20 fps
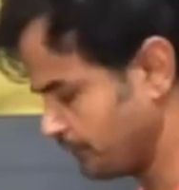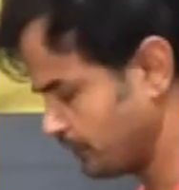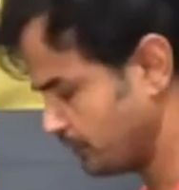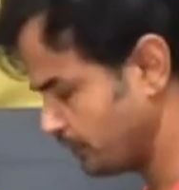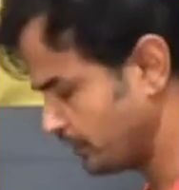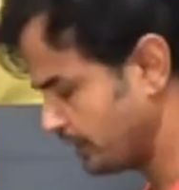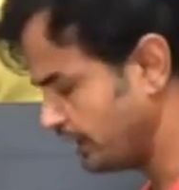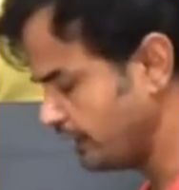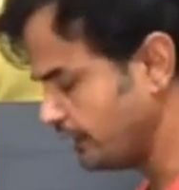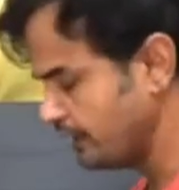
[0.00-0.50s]

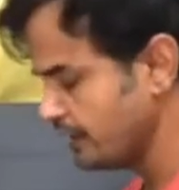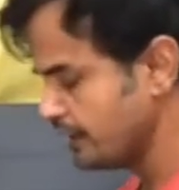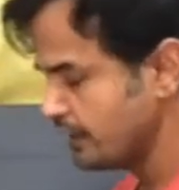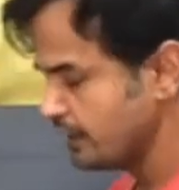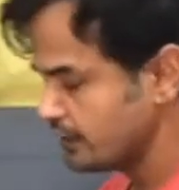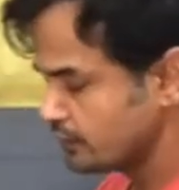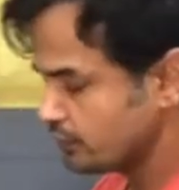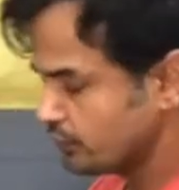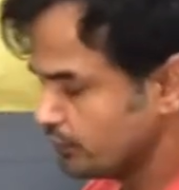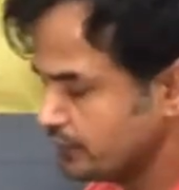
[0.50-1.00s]
Okay?
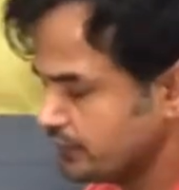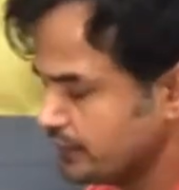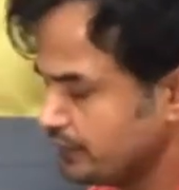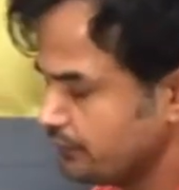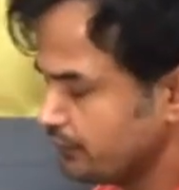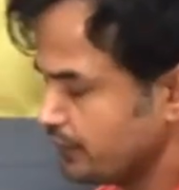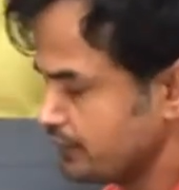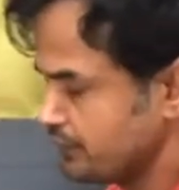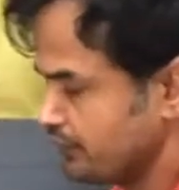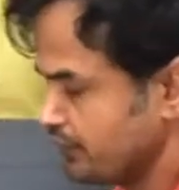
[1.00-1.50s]
So this is
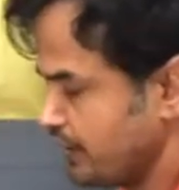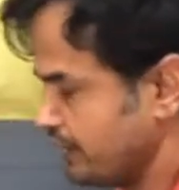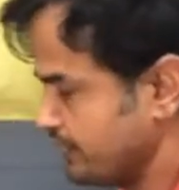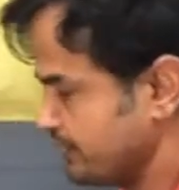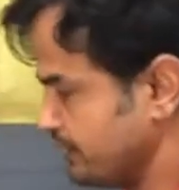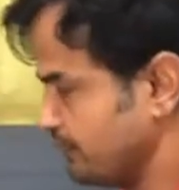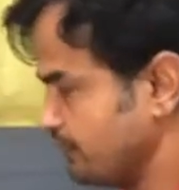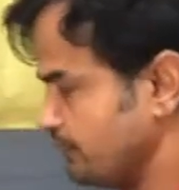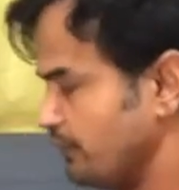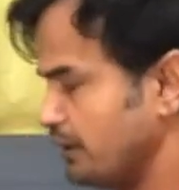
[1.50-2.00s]

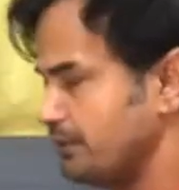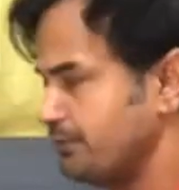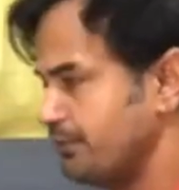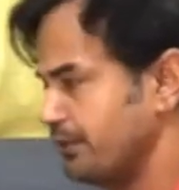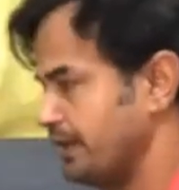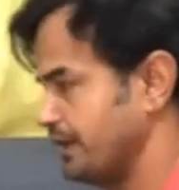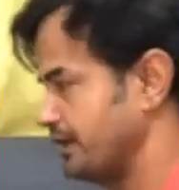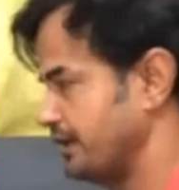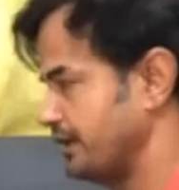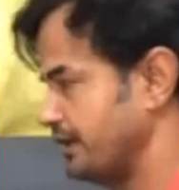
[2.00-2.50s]
Vajrasana, one
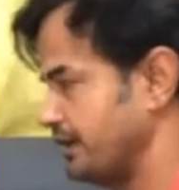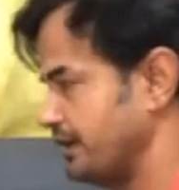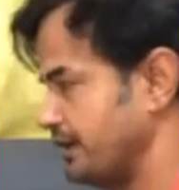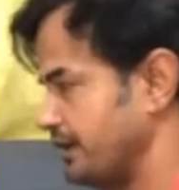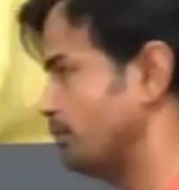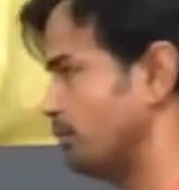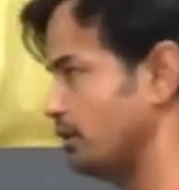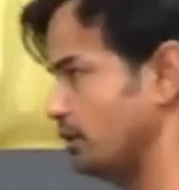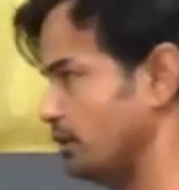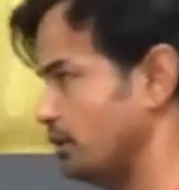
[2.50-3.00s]
practice.
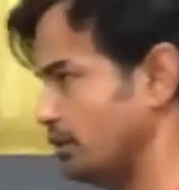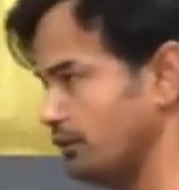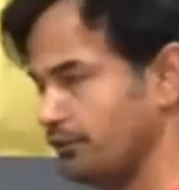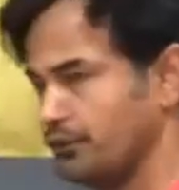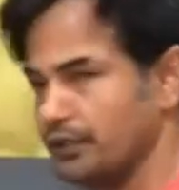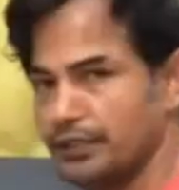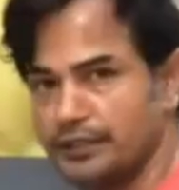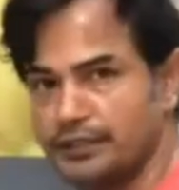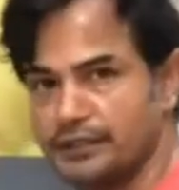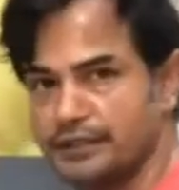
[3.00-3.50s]
I hope all
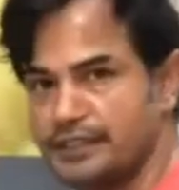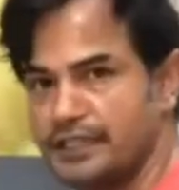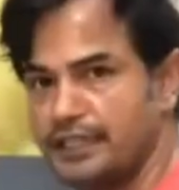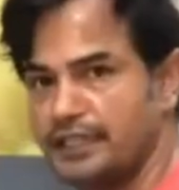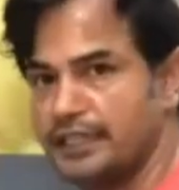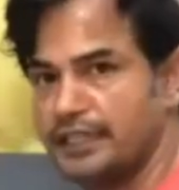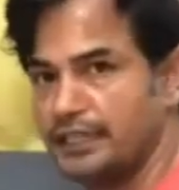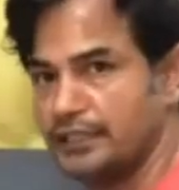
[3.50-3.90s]
of you understand.